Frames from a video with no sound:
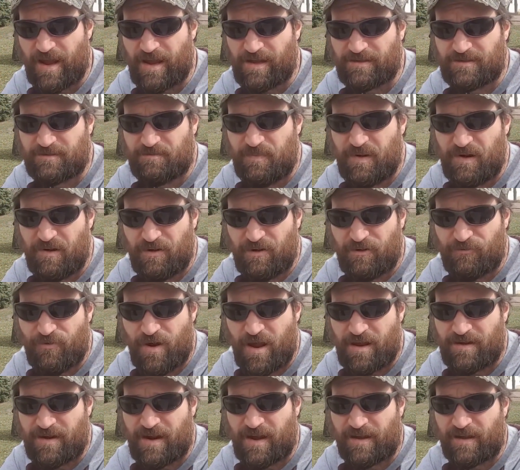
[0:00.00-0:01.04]
guys, Bearded
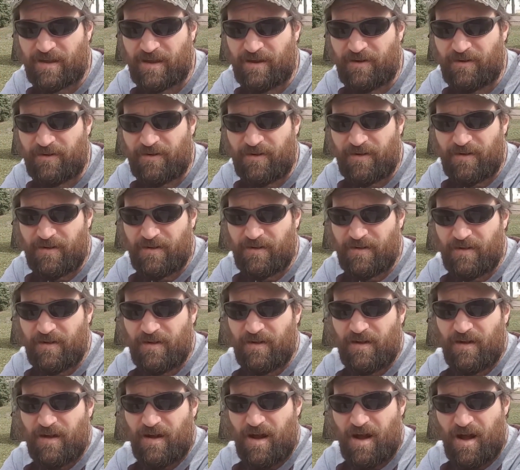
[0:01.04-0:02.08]
Redneck here.
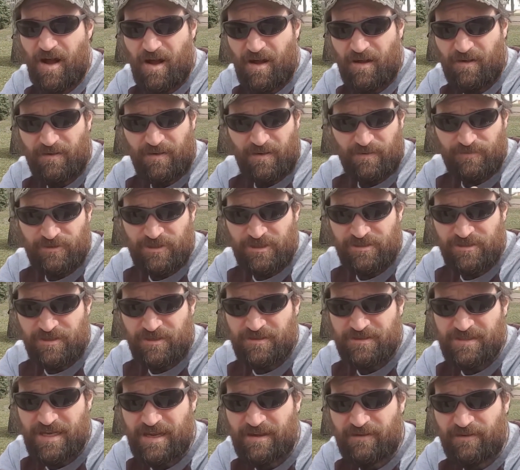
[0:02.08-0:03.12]
I'm just
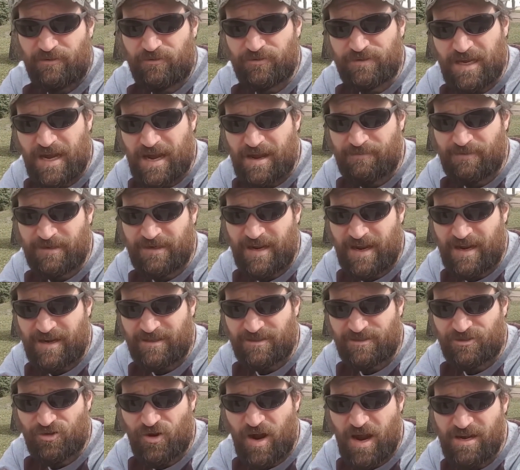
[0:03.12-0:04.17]
going to take a little time today
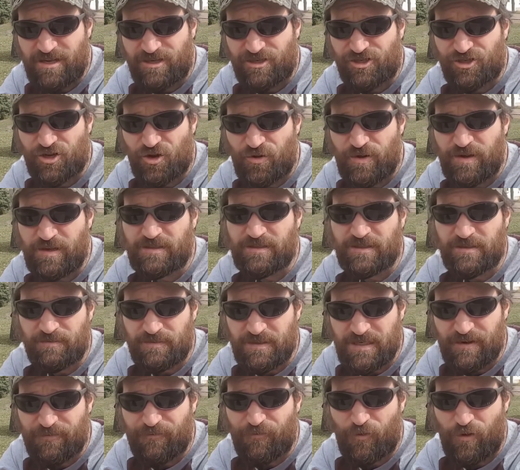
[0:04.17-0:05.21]
to try to show you some
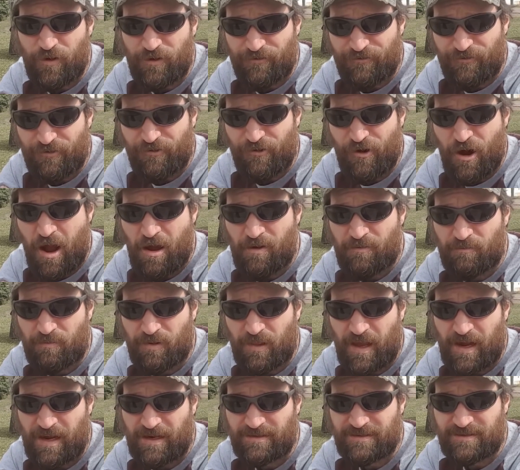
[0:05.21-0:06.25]
different ground
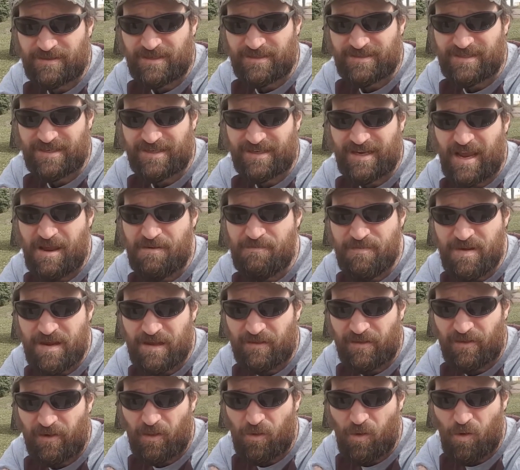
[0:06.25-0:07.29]
blinds because it can be
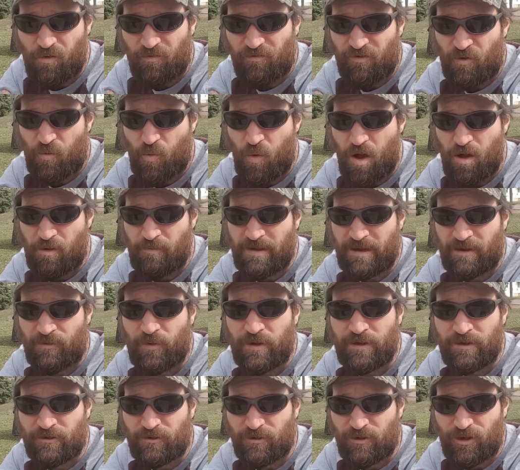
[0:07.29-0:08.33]
a little overwhelming
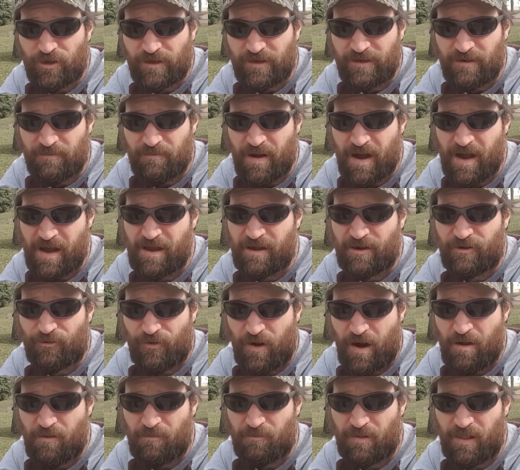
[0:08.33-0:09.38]
when you're looking to buy a
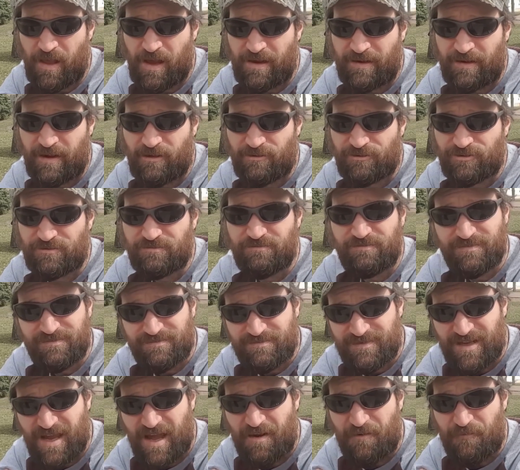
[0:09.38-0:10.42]
ground blind. I've
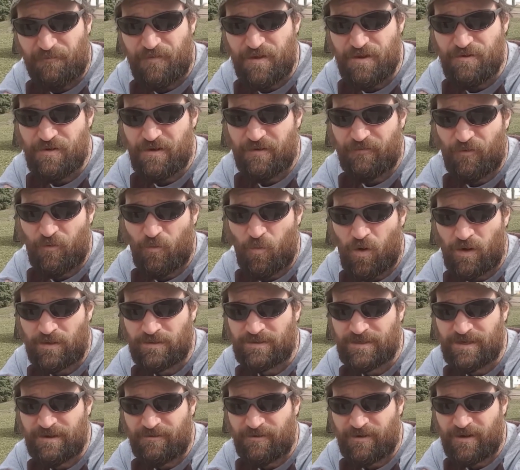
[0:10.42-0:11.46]
got a few different
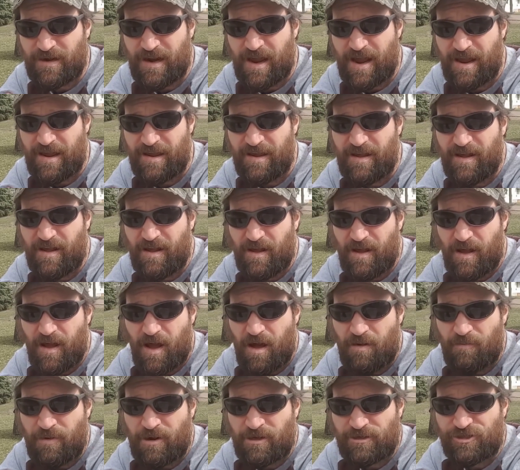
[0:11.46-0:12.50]
ones here today.
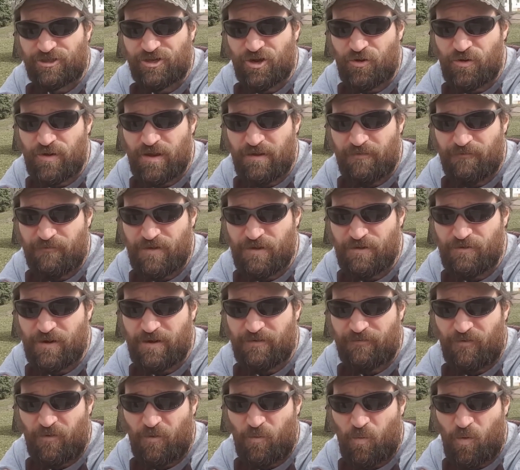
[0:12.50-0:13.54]
I'm going to show you a few
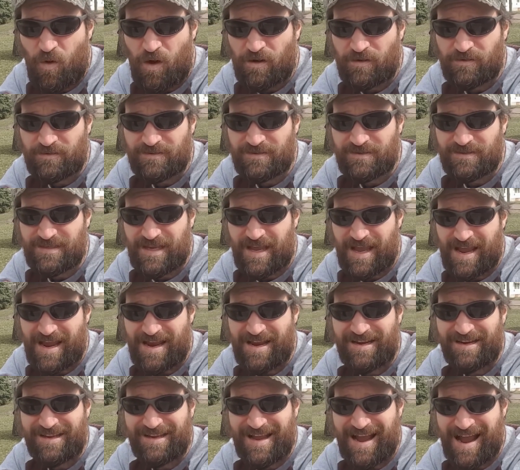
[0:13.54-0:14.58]
different ones
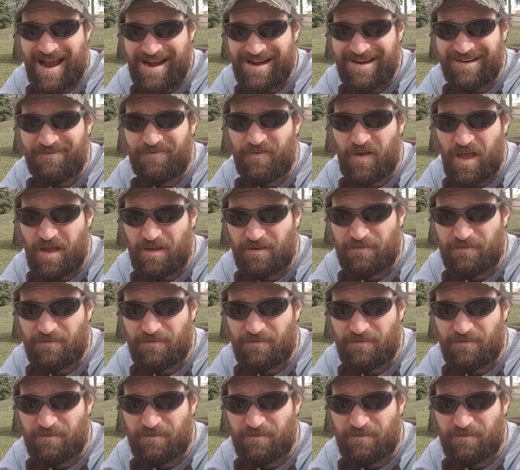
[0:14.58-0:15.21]
and kind of